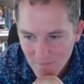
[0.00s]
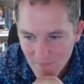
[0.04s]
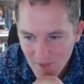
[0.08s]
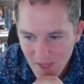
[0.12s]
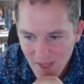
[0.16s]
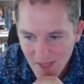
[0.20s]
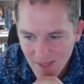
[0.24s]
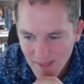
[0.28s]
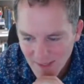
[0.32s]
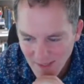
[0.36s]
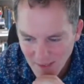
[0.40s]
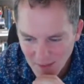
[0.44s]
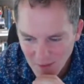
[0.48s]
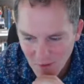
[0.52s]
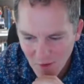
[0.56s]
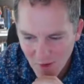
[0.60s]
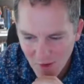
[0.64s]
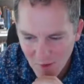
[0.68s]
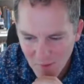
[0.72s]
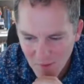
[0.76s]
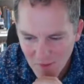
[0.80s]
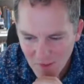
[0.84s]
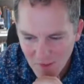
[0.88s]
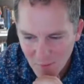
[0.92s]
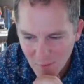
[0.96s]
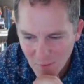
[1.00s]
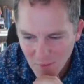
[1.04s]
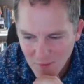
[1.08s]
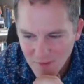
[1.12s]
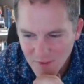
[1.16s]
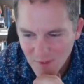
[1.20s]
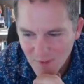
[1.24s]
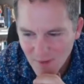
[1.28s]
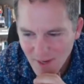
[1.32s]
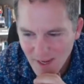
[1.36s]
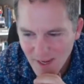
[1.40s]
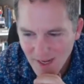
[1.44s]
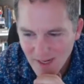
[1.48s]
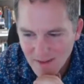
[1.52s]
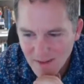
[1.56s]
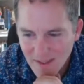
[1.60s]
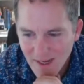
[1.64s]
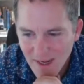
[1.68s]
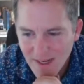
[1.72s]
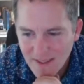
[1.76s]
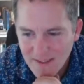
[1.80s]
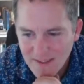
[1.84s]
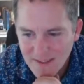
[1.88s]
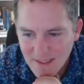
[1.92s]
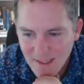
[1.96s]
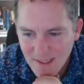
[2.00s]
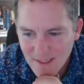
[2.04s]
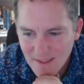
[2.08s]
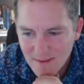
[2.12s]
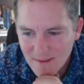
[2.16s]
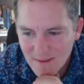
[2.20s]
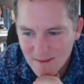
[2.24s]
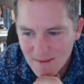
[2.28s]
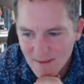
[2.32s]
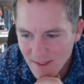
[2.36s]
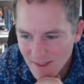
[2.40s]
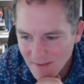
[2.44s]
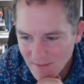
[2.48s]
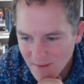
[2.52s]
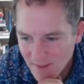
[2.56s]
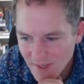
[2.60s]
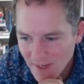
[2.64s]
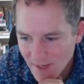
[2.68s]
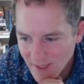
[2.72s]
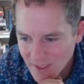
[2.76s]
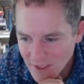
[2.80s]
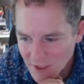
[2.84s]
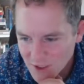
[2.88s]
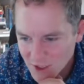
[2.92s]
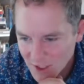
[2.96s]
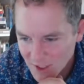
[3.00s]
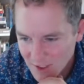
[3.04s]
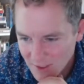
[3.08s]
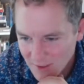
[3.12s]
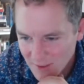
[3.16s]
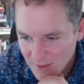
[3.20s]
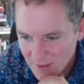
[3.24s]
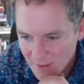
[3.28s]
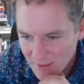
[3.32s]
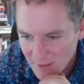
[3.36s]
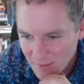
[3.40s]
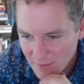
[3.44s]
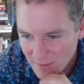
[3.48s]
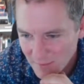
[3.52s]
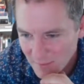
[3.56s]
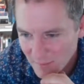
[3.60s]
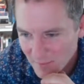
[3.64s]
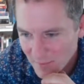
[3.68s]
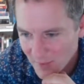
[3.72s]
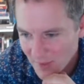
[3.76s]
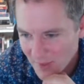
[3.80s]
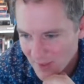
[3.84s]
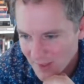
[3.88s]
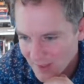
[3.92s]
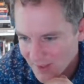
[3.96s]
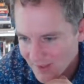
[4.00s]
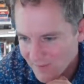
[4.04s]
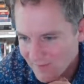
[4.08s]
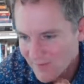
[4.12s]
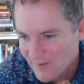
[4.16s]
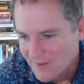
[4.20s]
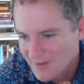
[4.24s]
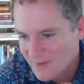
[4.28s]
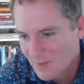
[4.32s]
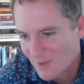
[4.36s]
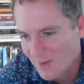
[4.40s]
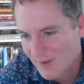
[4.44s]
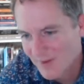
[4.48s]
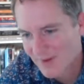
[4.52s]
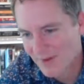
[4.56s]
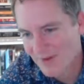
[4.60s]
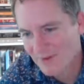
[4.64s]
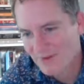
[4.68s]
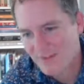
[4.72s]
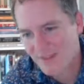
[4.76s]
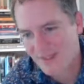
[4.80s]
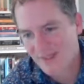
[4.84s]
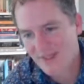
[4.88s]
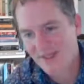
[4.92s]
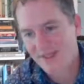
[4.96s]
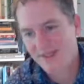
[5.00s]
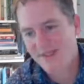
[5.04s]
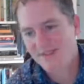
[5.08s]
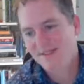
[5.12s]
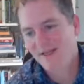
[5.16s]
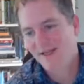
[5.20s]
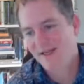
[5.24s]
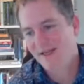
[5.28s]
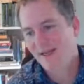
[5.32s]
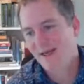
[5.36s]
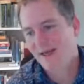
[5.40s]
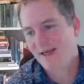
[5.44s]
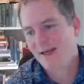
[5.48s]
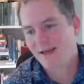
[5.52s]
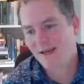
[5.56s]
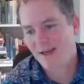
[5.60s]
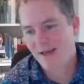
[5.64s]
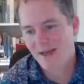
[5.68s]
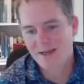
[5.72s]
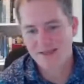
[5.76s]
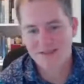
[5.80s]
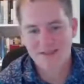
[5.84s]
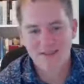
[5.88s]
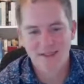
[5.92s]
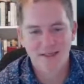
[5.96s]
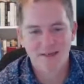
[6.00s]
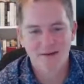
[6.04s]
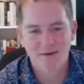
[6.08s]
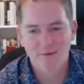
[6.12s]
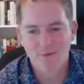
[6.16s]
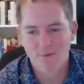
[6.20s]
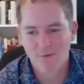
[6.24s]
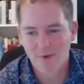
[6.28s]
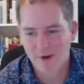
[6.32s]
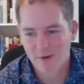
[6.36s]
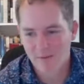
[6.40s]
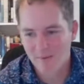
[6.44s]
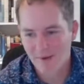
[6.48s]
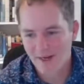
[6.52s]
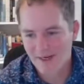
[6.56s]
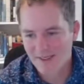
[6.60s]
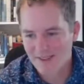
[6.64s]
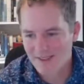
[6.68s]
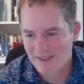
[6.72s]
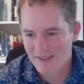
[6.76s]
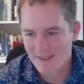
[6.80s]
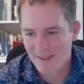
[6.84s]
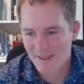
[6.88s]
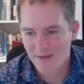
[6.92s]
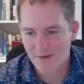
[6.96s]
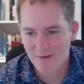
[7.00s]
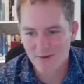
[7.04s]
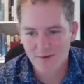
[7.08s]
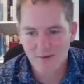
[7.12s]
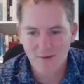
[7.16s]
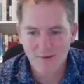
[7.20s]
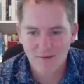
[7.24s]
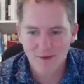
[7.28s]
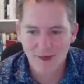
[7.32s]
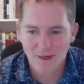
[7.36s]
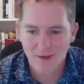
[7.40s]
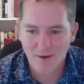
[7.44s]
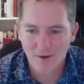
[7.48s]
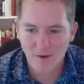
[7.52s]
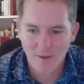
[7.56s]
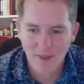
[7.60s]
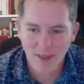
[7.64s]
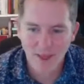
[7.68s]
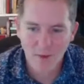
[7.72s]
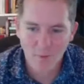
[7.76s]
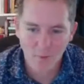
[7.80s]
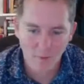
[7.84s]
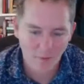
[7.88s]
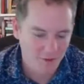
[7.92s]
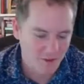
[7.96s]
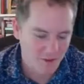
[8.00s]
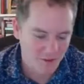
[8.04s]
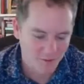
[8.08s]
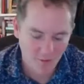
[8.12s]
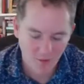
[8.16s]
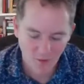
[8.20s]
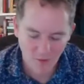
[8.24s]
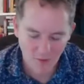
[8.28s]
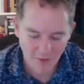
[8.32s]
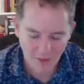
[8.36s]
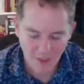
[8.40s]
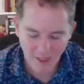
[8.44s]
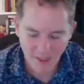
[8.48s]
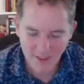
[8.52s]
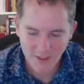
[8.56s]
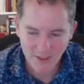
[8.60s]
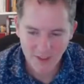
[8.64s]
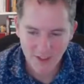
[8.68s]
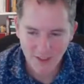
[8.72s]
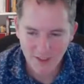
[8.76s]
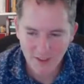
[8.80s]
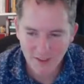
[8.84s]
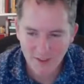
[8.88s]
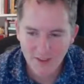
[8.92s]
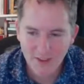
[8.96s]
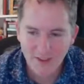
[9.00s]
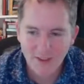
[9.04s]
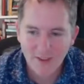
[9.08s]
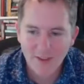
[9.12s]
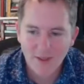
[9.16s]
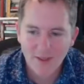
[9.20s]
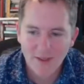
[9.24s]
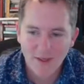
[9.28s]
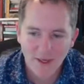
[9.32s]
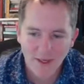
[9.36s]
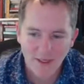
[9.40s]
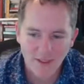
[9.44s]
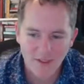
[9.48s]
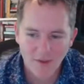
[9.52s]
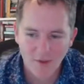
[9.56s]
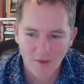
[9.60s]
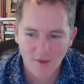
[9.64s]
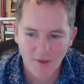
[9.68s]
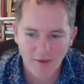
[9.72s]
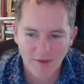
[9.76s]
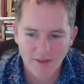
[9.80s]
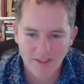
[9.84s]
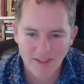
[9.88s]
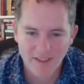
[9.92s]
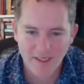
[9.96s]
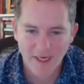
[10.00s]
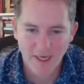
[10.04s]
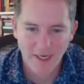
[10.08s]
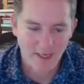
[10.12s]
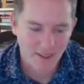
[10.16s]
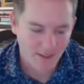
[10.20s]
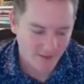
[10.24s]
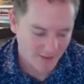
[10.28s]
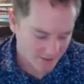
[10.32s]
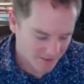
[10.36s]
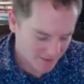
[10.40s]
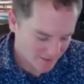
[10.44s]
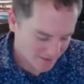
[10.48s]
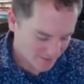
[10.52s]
Like normally we'll do a head gasket in the engine, but if it's one of those that needs like head gasket, rear main seal, and all that, we'll just pull the engine and do it on the stand.